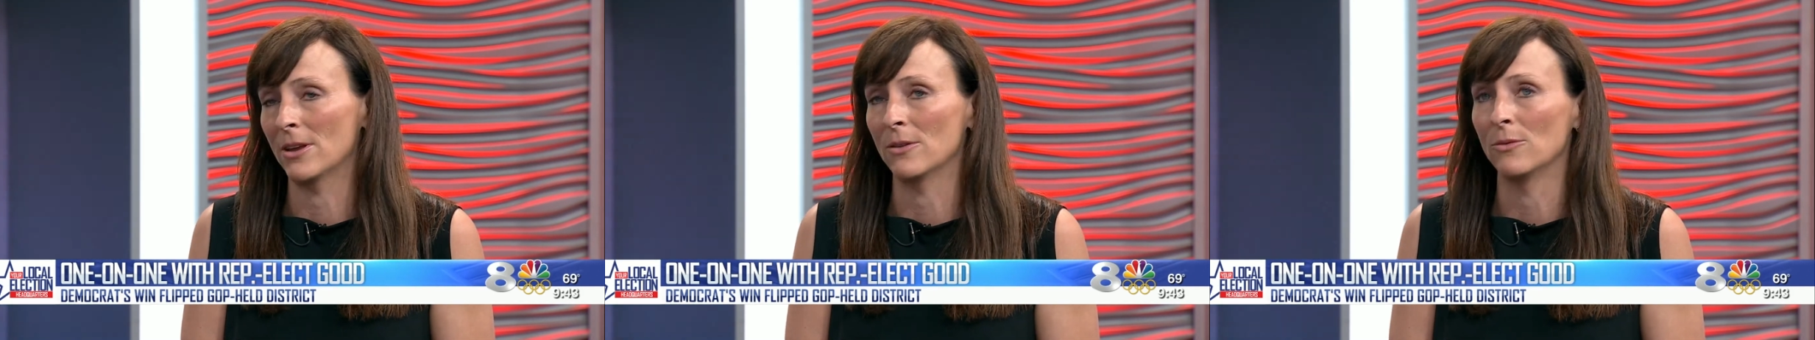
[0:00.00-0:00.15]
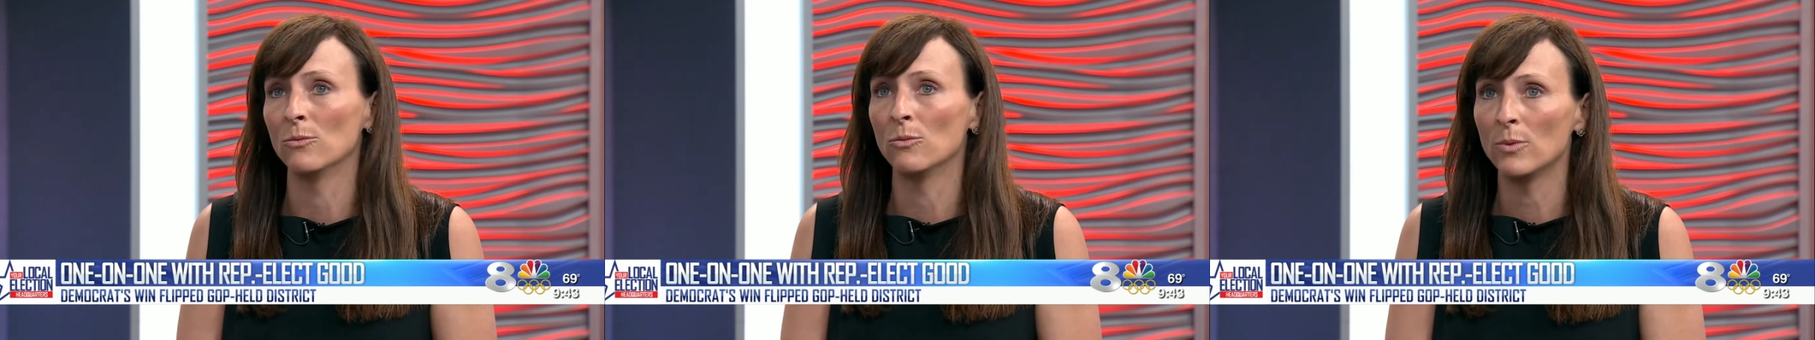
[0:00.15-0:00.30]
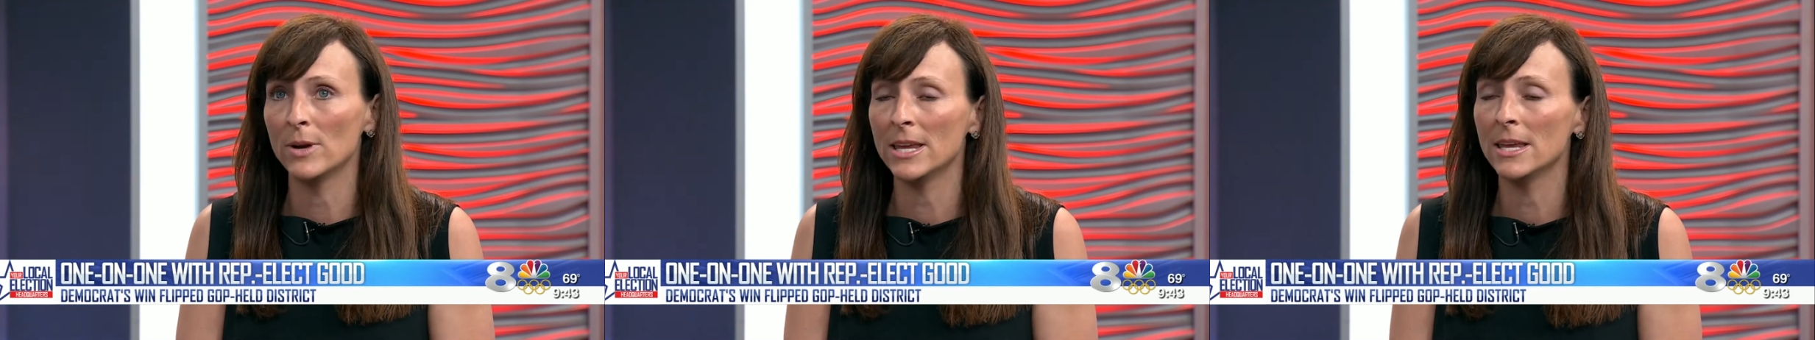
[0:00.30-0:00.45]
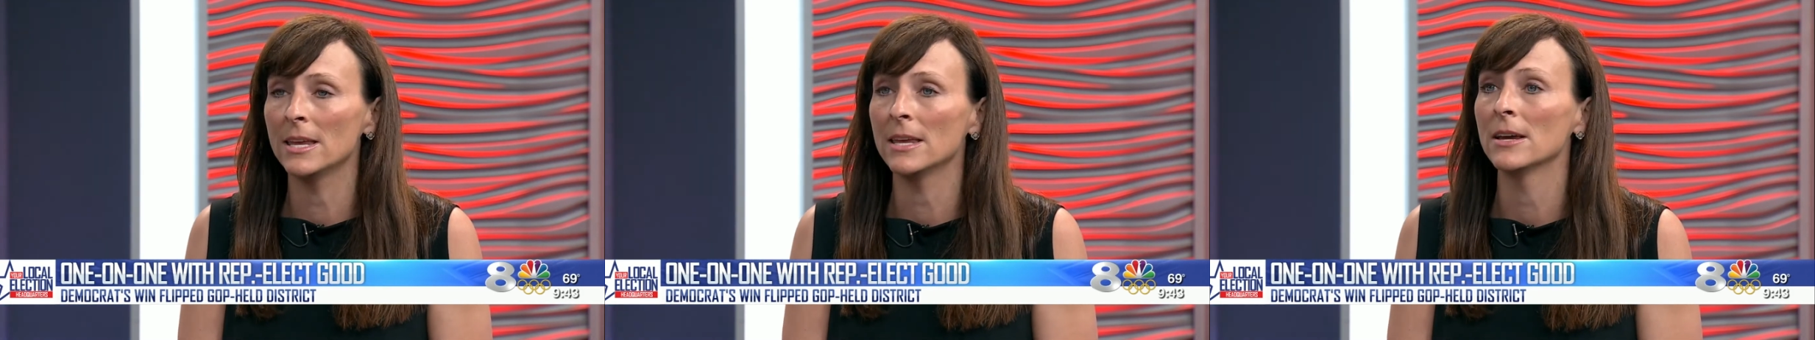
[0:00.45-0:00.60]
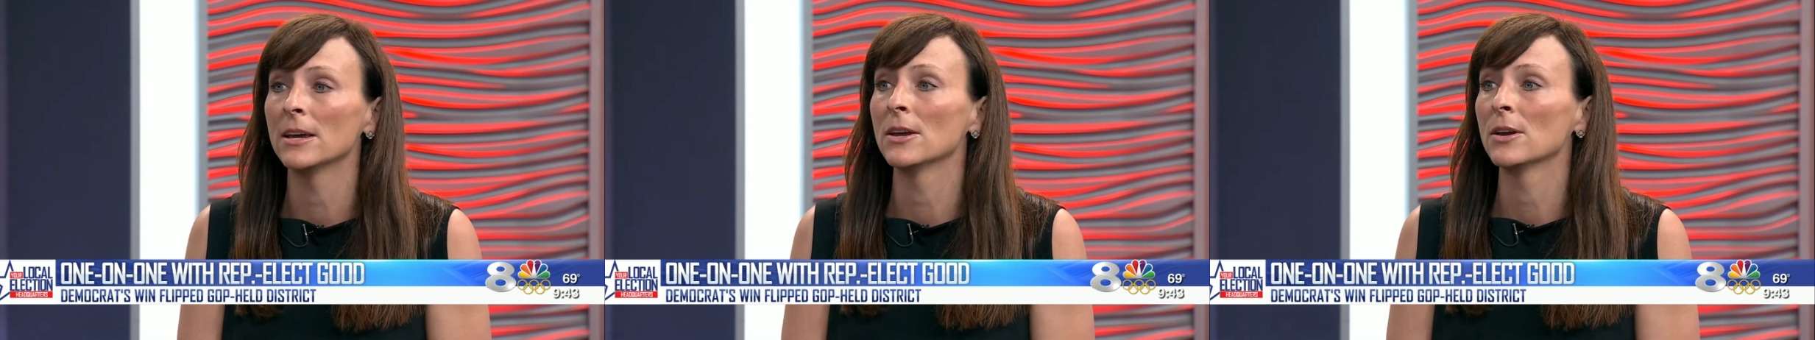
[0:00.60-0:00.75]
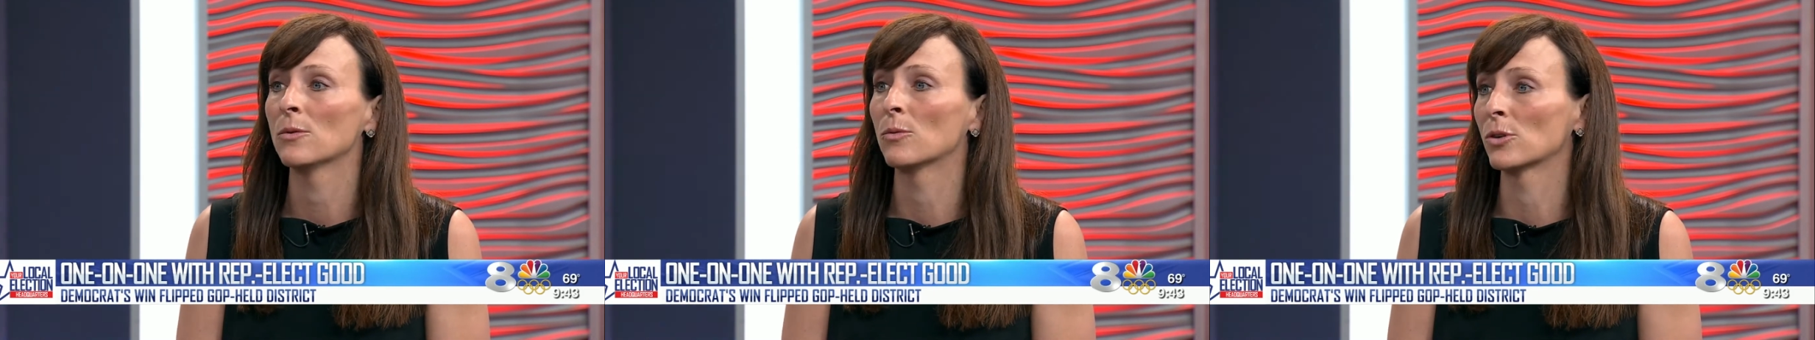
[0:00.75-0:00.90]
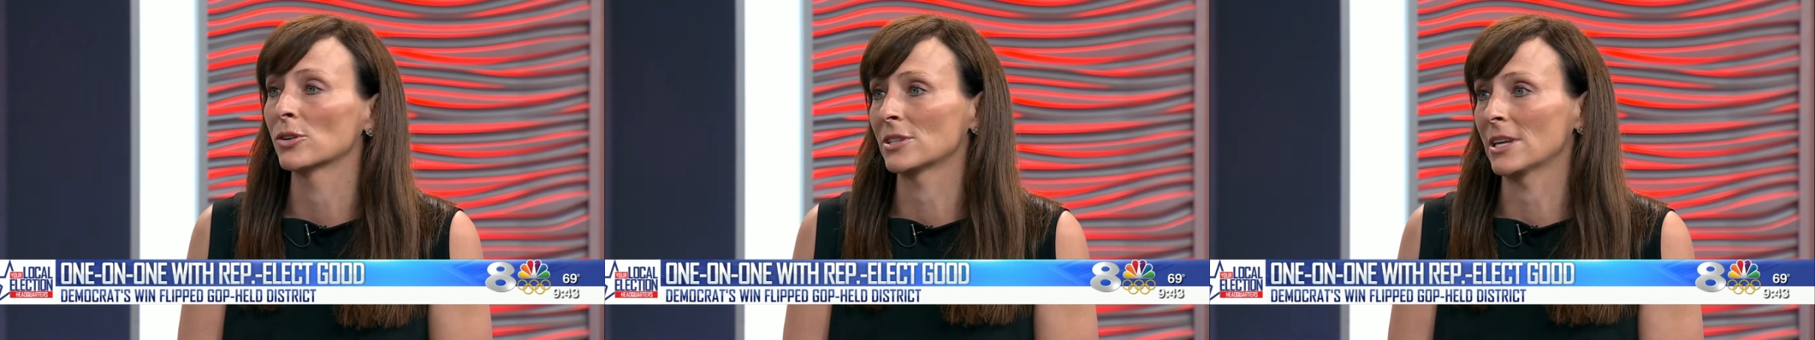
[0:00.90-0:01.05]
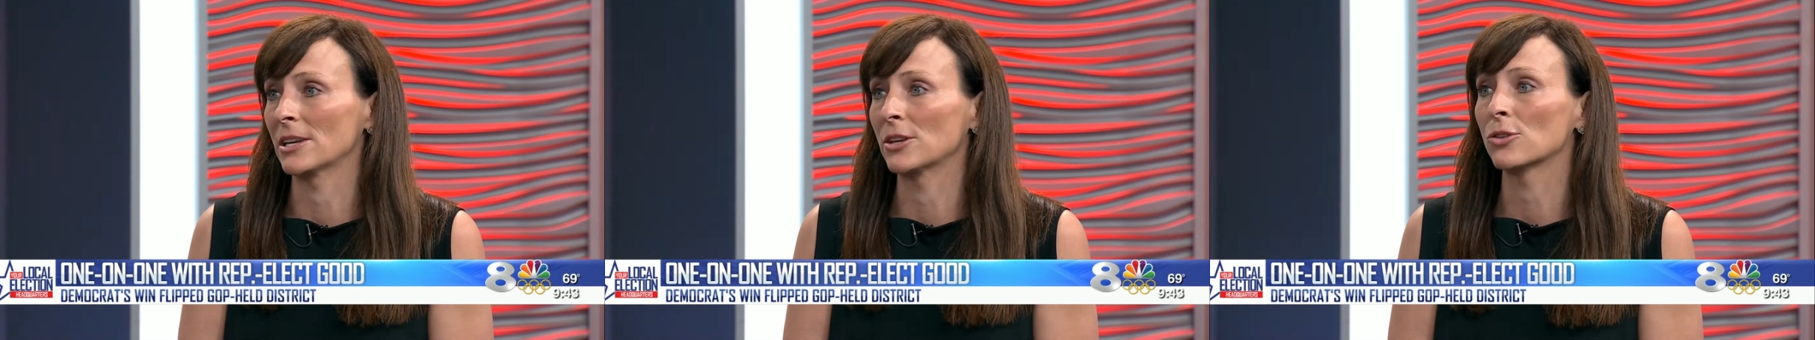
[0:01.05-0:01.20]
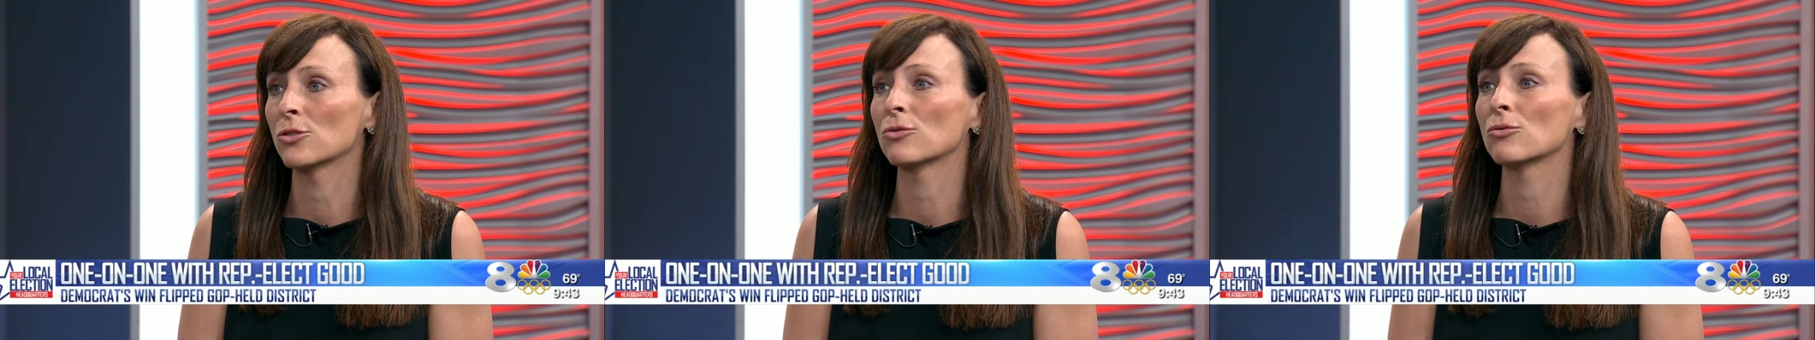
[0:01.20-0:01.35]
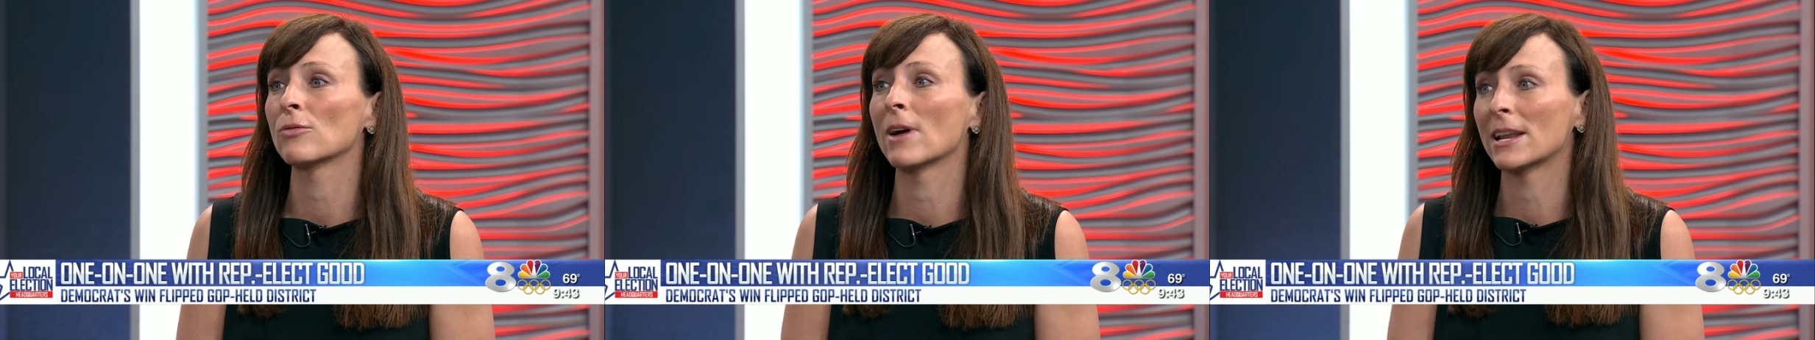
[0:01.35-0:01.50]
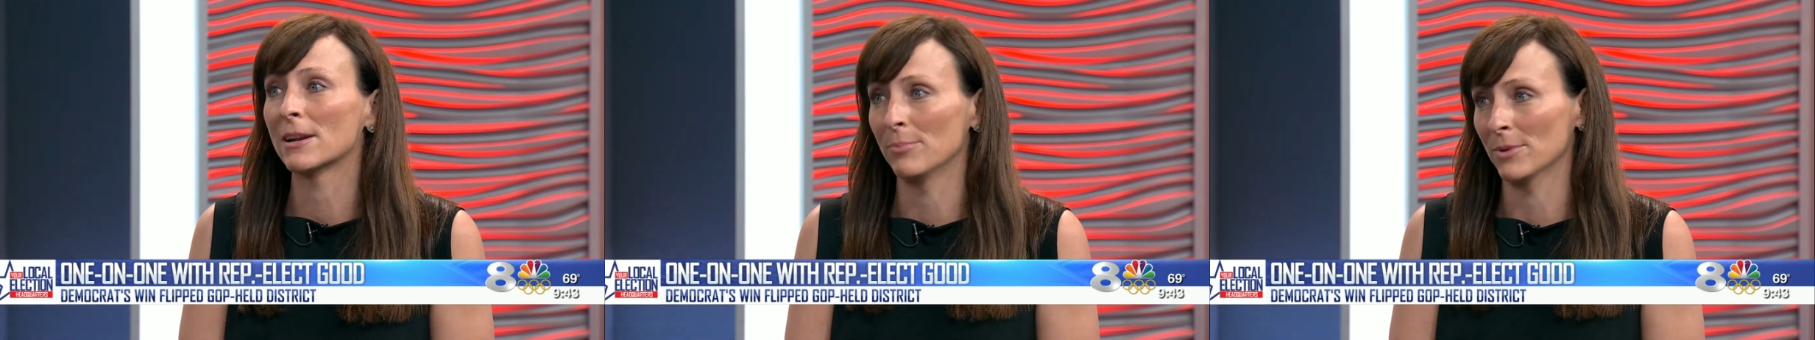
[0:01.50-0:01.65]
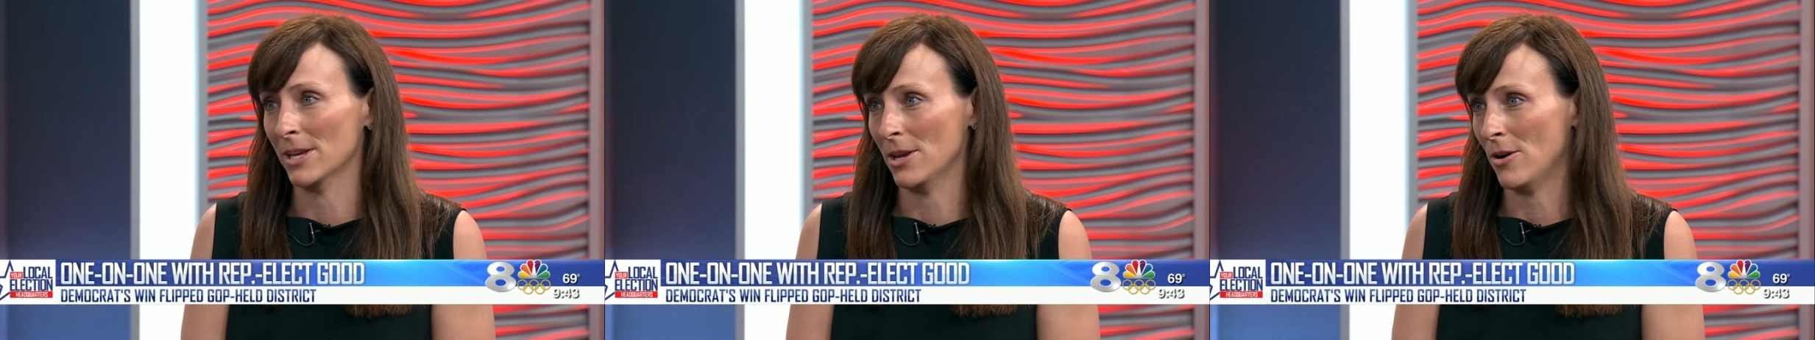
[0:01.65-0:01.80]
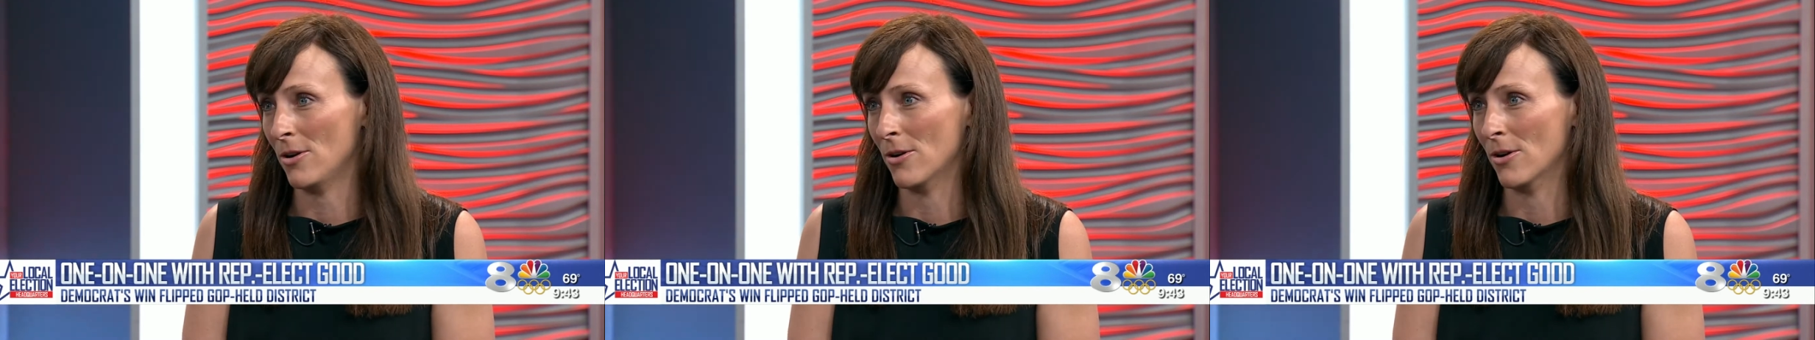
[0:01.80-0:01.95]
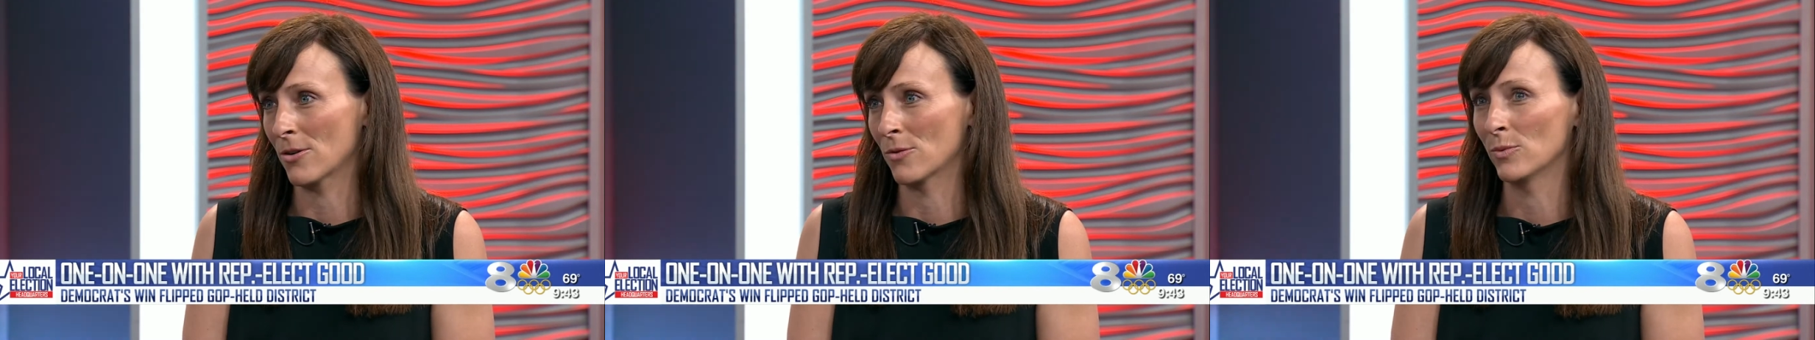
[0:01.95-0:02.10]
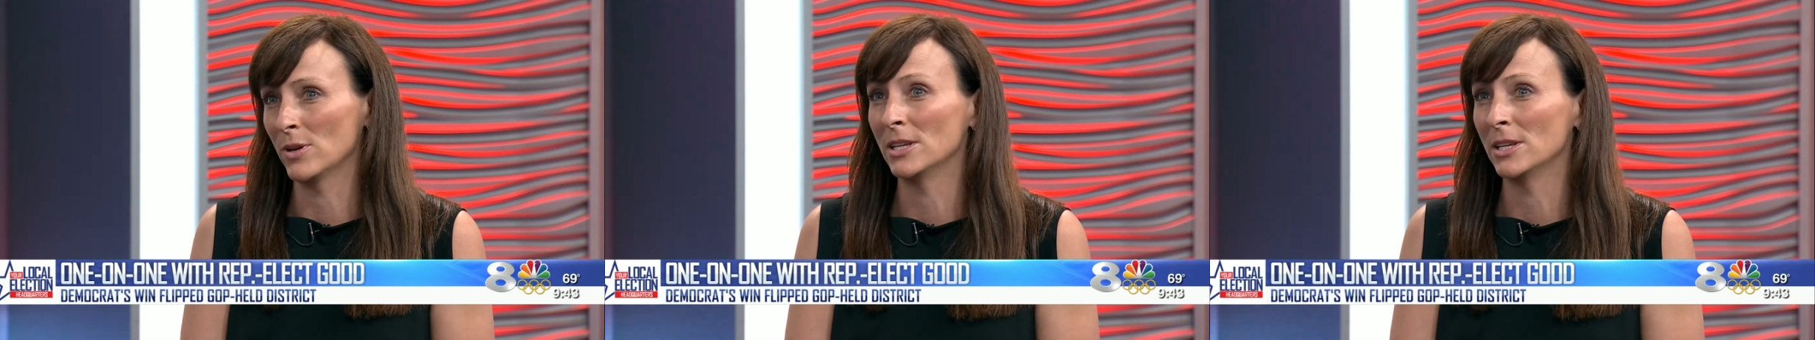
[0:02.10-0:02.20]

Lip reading: And we worked incredibly hard.